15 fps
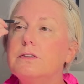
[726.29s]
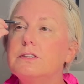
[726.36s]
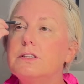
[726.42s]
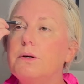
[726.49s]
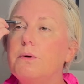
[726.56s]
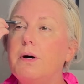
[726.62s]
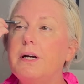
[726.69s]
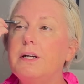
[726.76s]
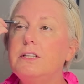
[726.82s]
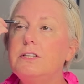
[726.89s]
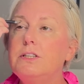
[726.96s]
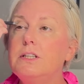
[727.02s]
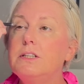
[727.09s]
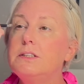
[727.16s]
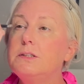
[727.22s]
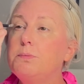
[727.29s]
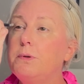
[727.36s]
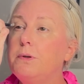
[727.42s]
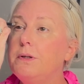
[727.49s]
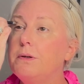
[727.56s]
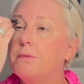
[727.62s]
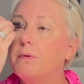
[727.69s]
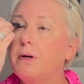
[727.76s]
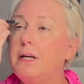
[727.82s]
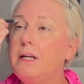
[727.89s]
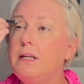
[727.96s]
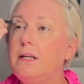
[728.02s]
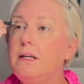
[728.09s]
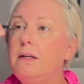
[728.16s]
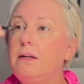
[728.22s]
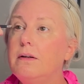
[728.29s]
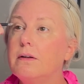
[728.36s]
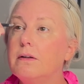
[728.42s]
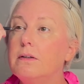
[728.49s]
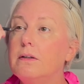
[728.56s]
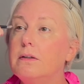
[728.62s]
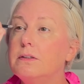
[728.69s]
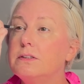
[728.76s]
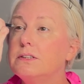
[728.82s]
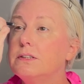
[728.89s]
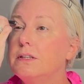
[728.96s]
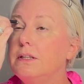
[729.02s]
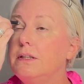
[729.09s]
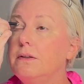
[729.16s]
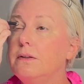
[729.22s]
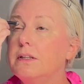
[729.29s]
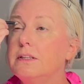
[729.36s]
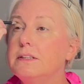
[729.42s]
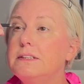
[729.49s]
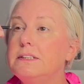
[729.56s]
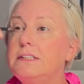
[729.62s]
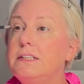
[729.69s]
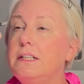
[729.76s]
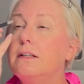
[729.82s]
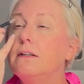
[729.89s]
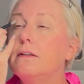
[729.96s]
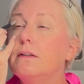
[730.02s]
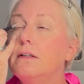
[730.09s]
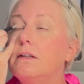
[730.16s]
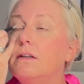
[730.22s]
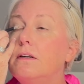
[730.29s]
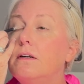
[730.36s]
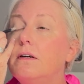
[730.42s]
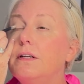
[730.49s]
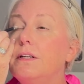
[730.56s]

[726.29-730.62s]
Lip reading: So I just put it right here so that you can see a little,